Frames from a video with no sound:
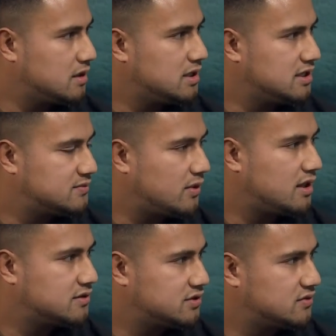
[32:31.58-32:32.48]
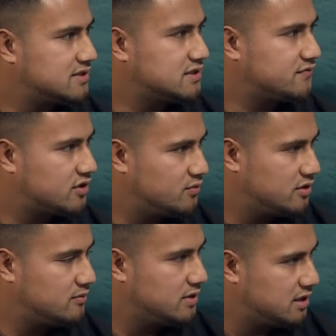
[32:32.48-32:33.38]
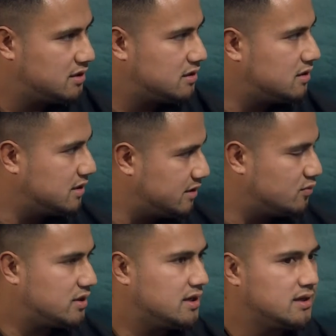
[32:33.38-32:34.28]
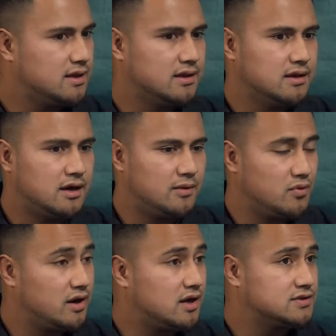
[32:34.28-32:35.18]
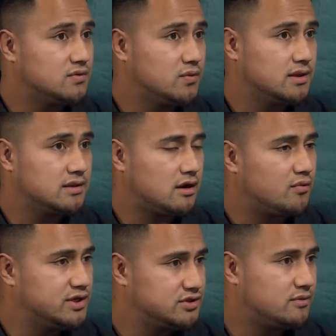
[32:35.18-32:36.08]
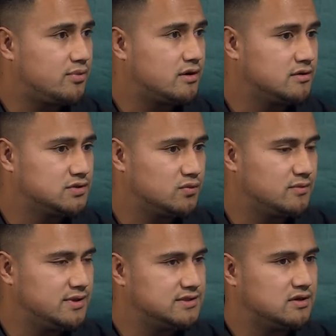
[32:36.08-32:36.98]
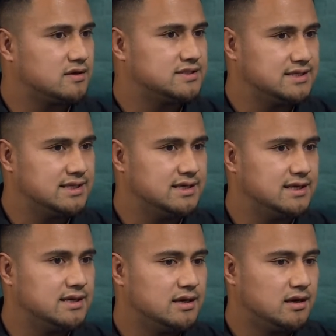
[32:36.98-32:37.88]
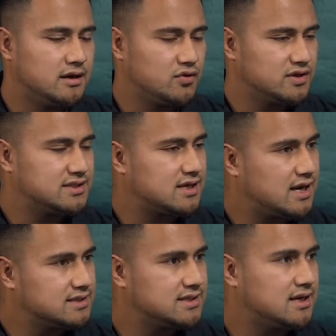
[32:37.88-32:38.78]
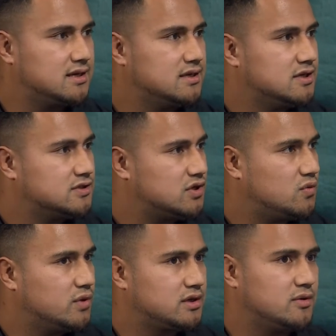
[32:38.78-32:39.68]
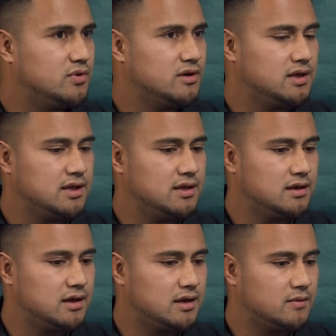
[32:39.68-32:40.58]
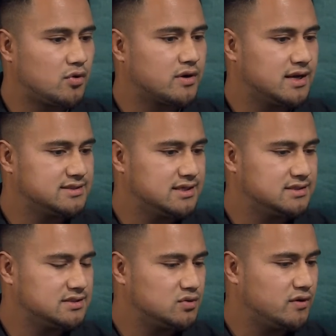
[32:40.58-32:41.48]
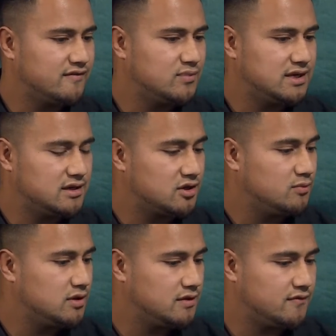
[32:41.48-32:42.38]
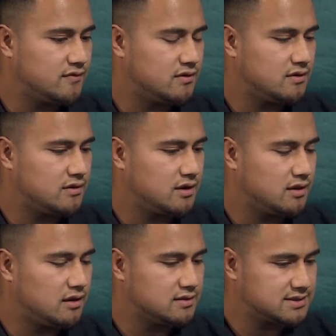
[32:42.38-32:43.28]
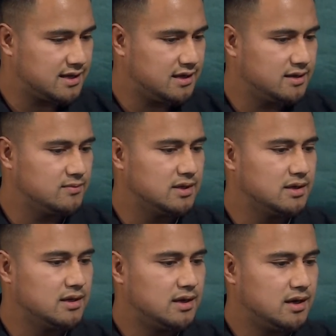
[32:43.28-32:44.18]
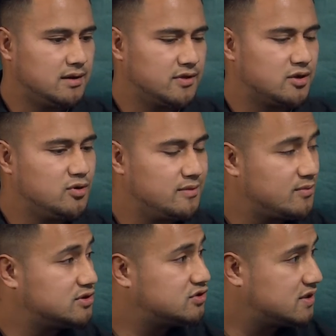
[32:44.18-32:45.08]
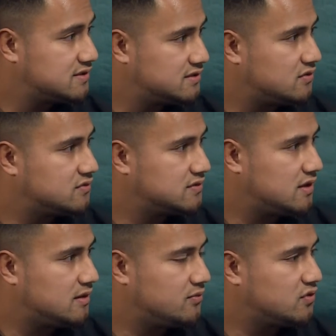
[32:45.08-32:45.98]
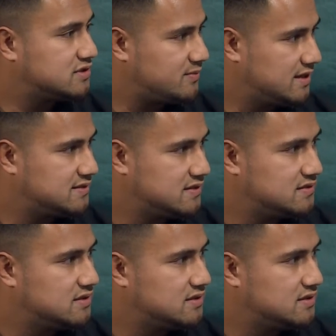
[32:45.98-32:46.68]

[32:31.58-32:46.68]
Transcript: East Palo Alto Center for Community Media, Libre. And also with our regional partners with PCRC, Nuestra Casa. So when community organizations who have been in the community for a long time, the community members trust those spaces.